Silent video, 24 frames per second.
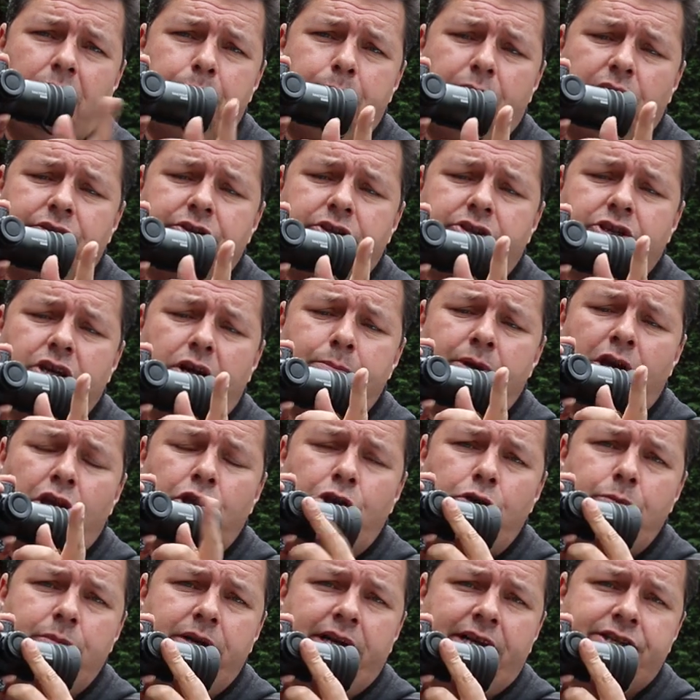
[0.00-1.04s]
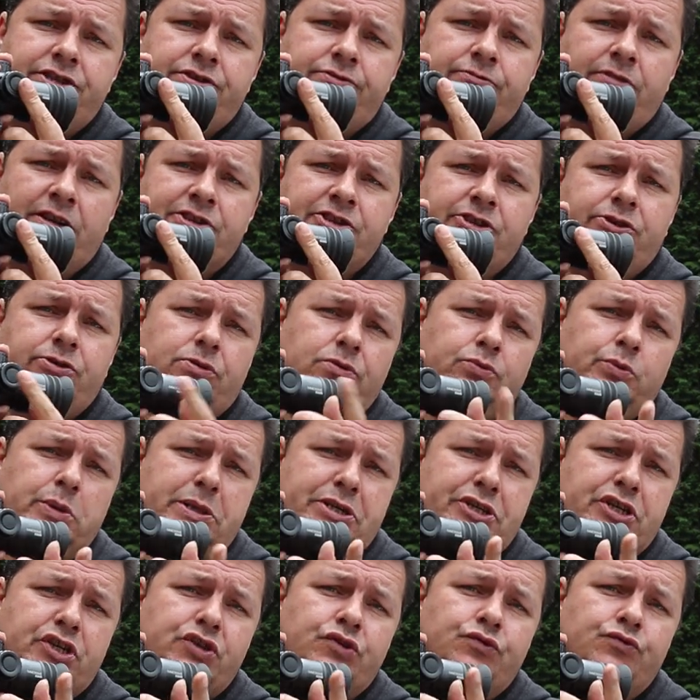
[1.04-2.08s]
But illuminated reticle,
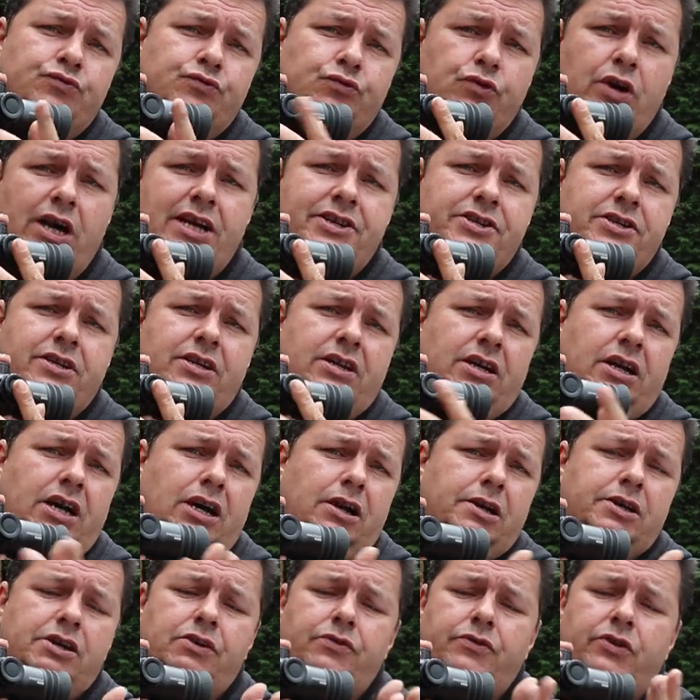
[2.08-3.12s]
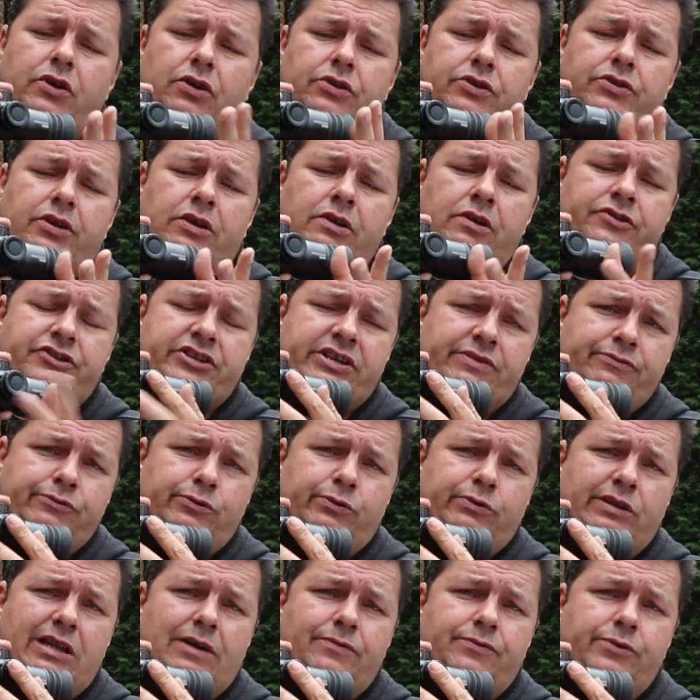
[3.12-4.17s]
which is red, you've got
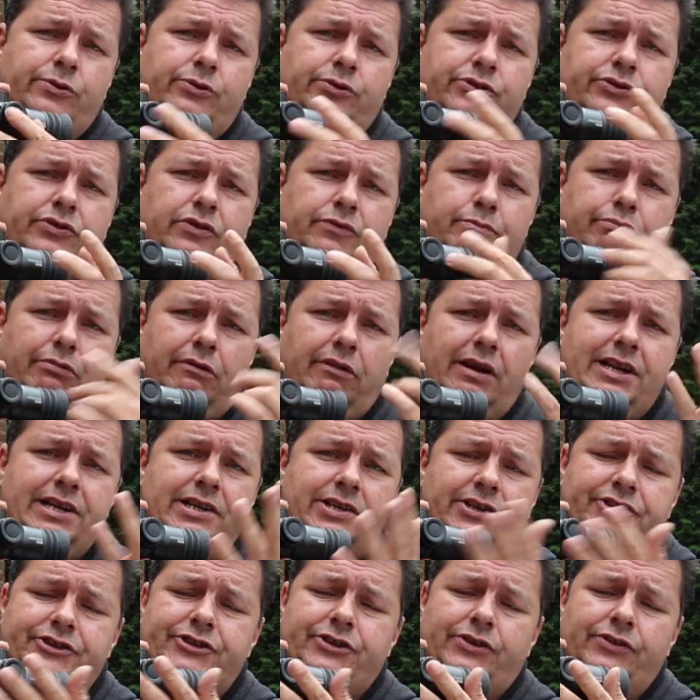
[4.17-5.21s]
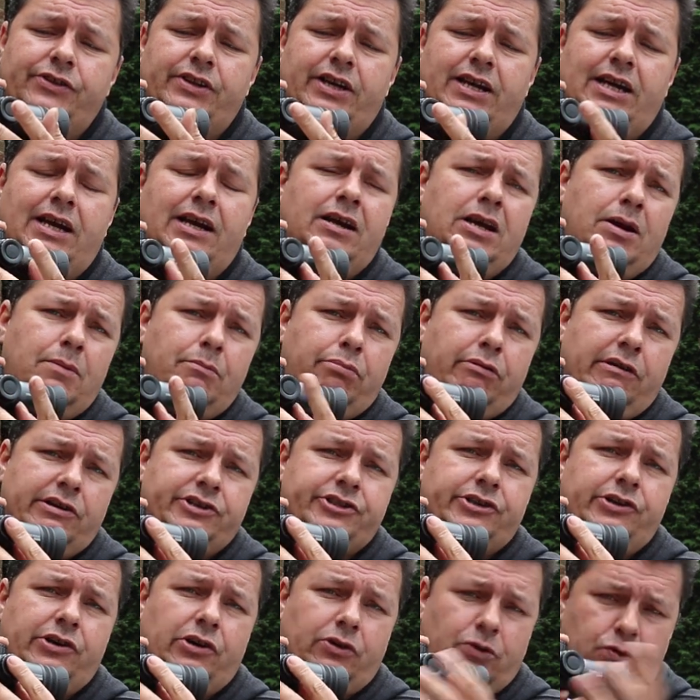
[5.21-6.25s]
several levels of brightness on there.
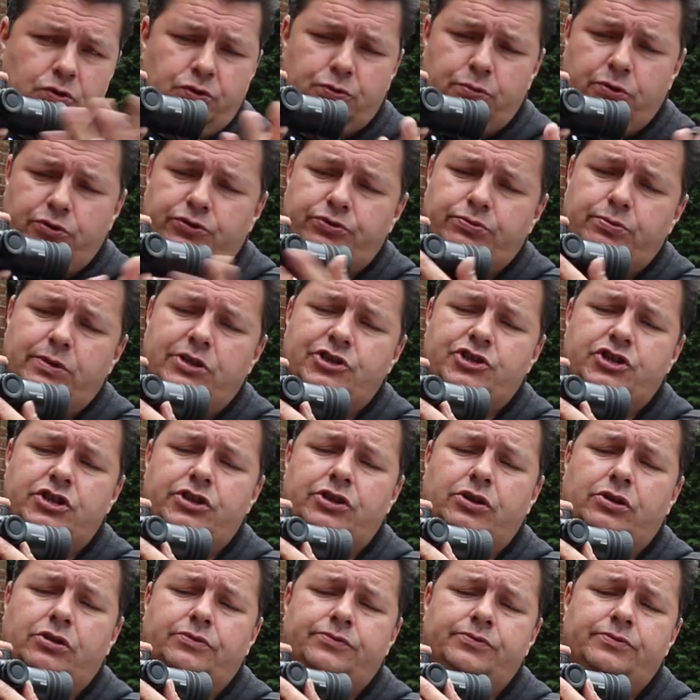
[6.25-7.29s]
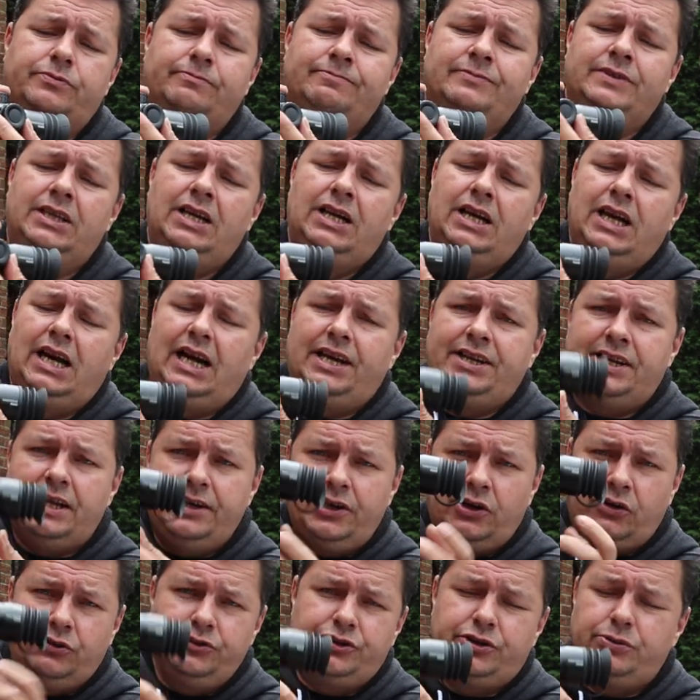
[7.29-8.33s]
Press and hold will switch it off. And
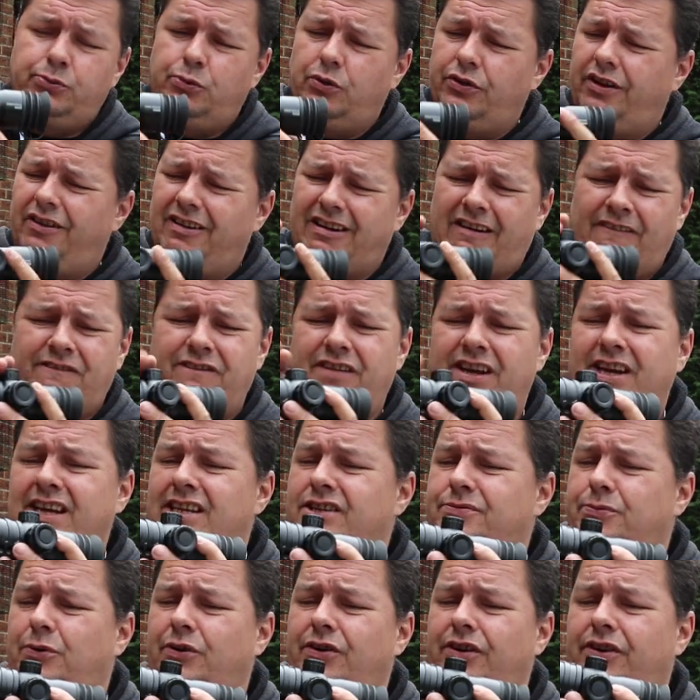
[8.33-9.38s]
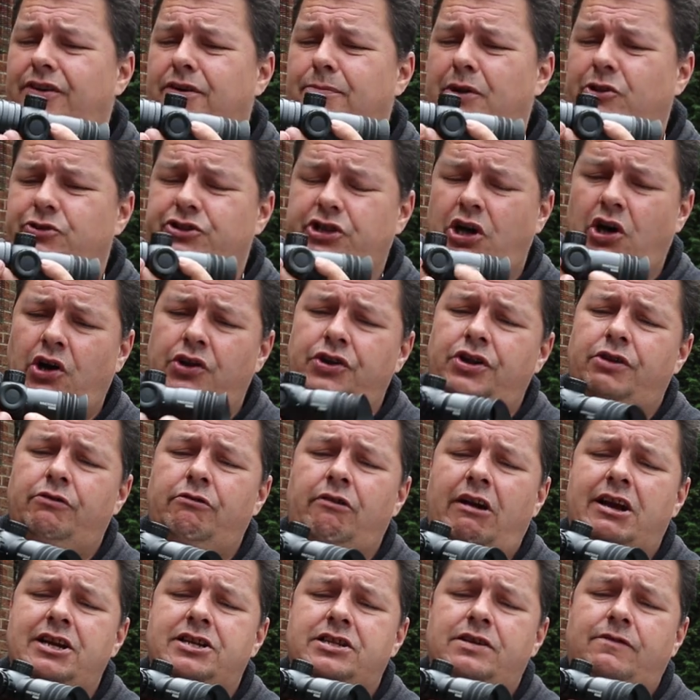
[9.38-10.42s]
then onto one of the, I think is one of the most
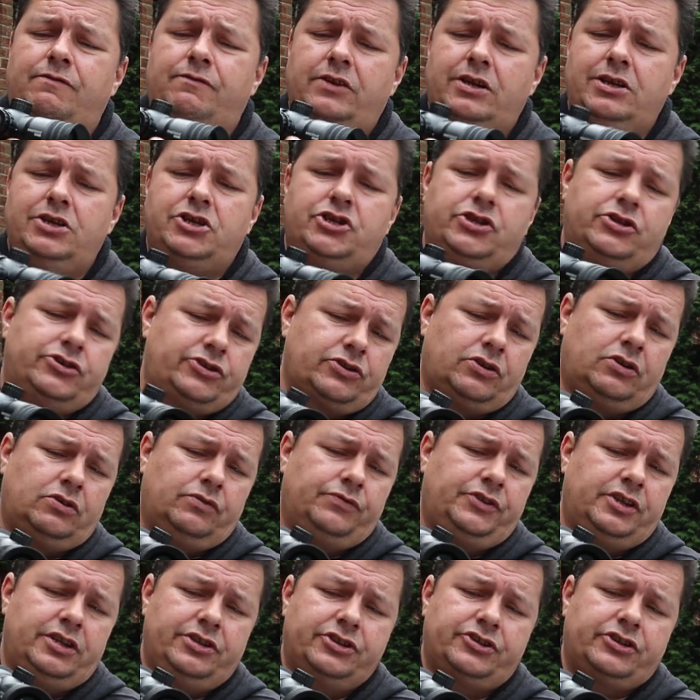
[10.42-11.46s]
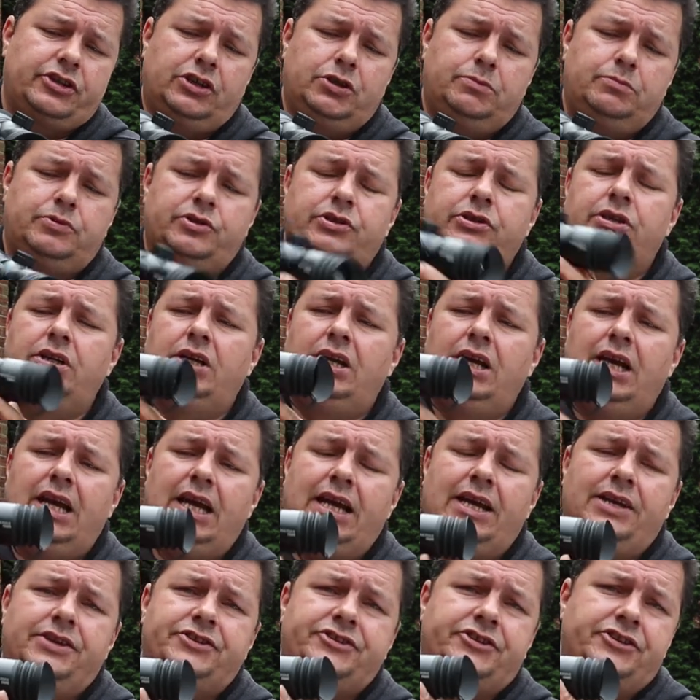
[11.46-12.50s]
underrated features of these scopes,
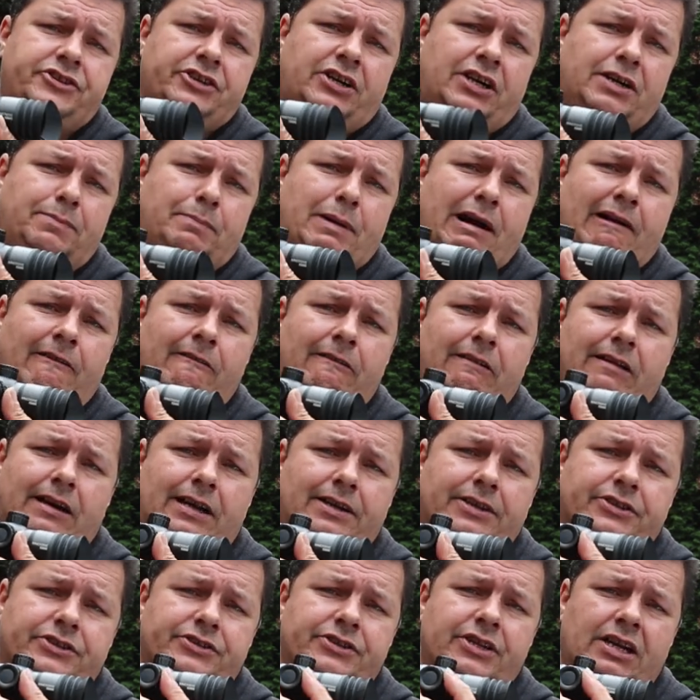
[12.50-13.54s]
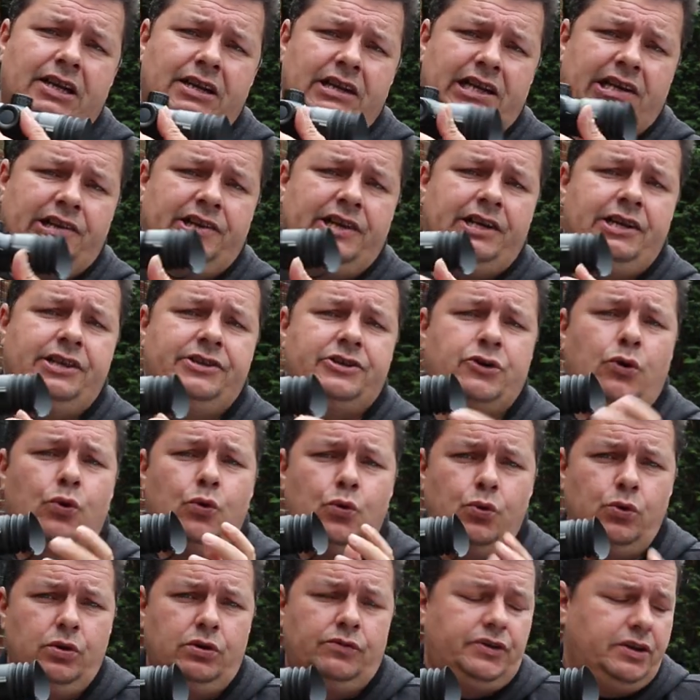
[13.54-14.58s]
is the side parallax. Now these,
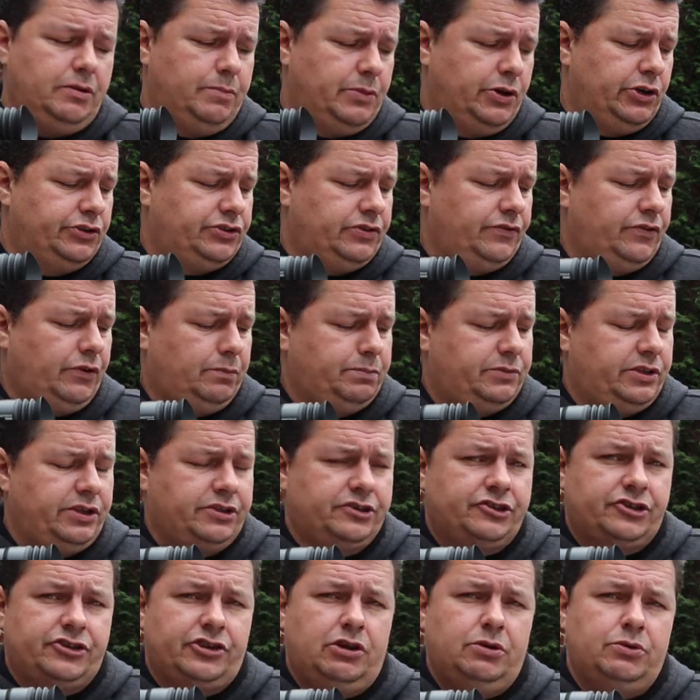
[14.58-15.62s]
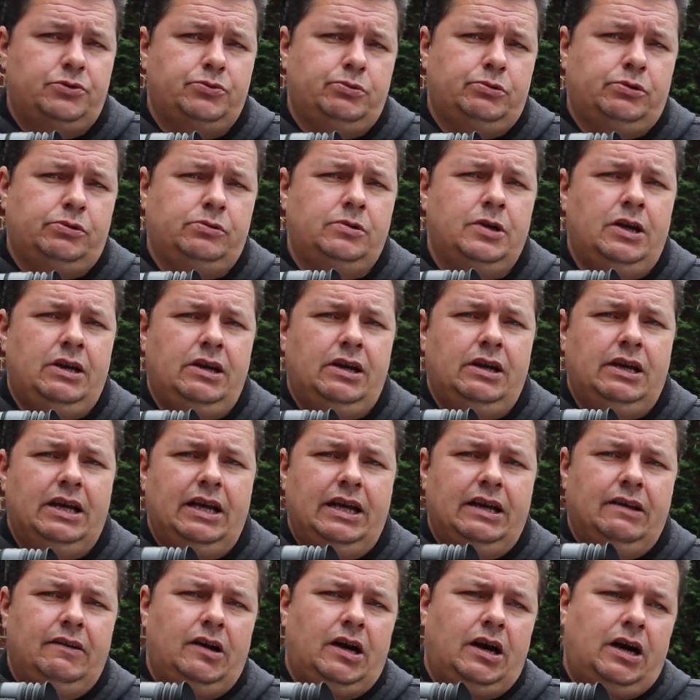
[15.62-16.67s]
all of the Immersive Optics scopes will
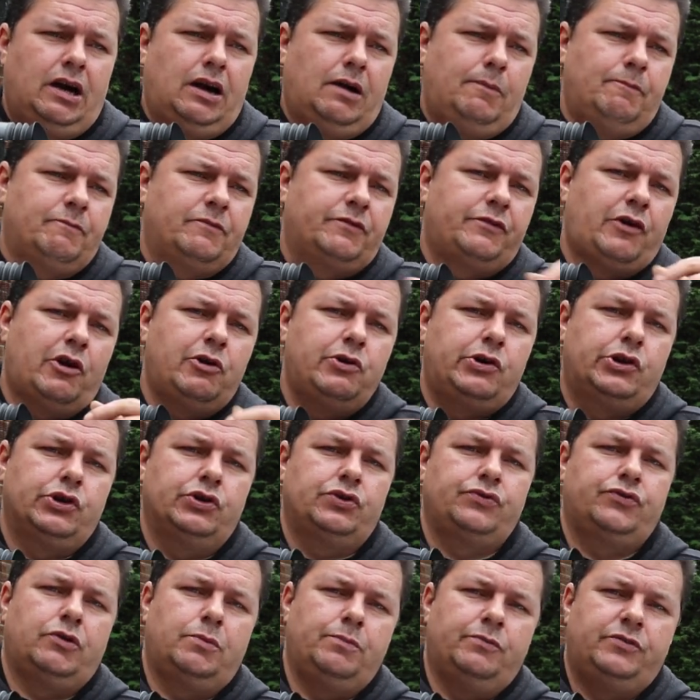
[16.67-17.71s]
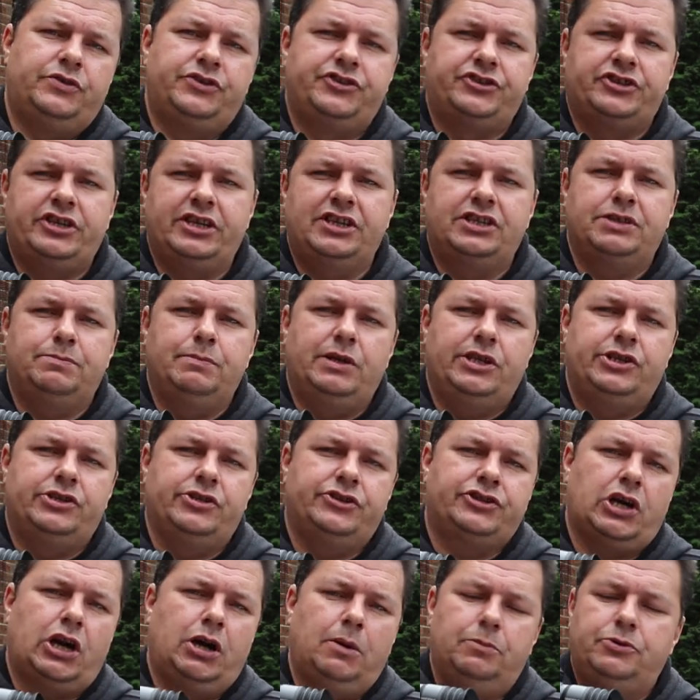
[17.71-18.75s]
focus from 6
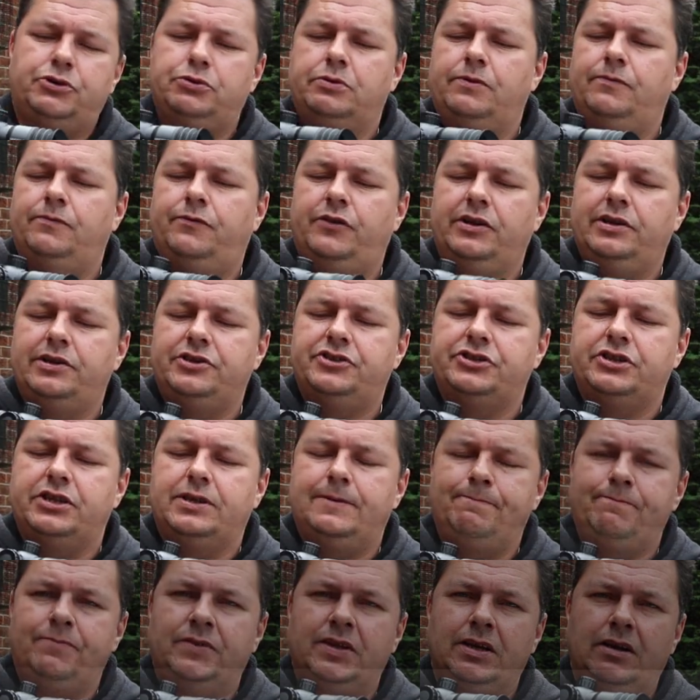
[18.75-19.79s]
meters up to infinity.